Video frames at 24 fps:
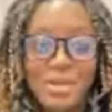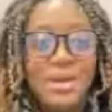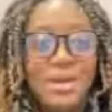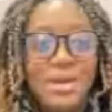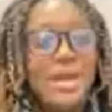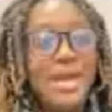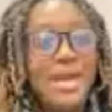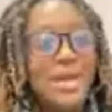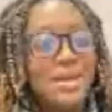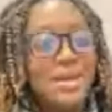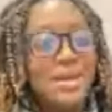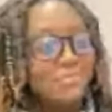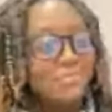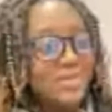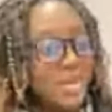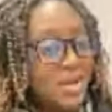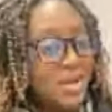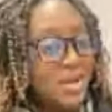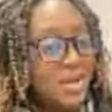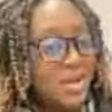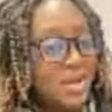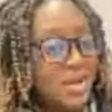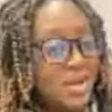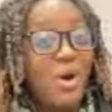we can't talk
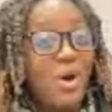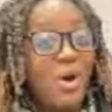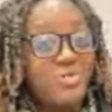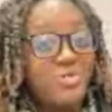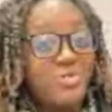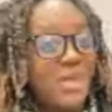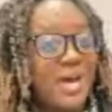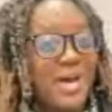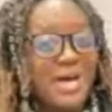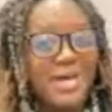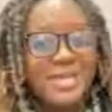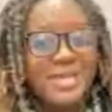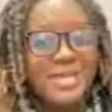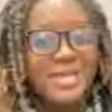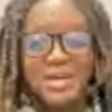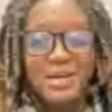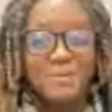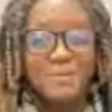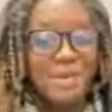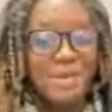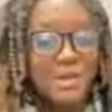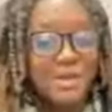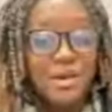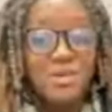about this anymore
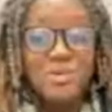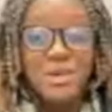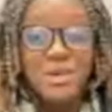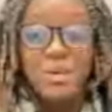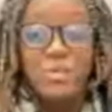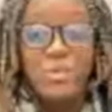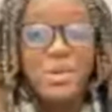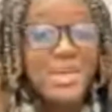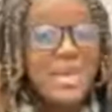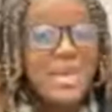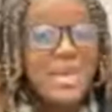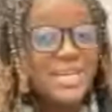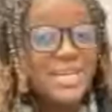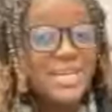because I can't